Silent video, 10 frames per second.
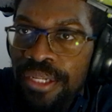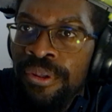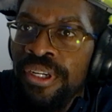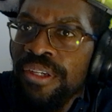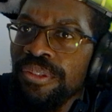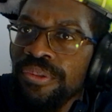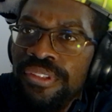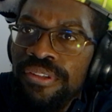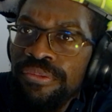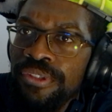Anyone else
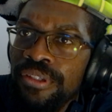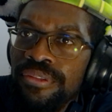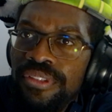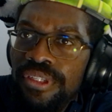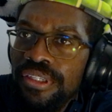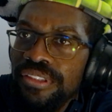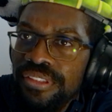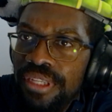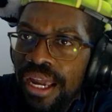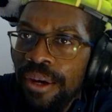was confused?
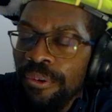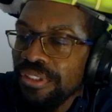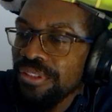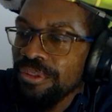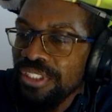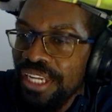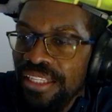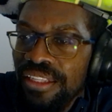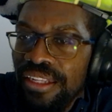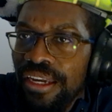Because I was. Was she
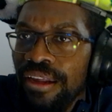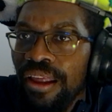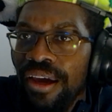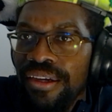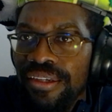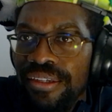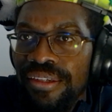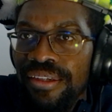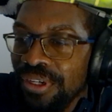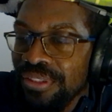acting like a clock
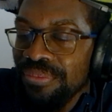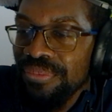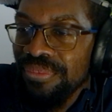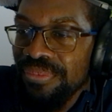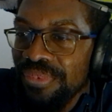or a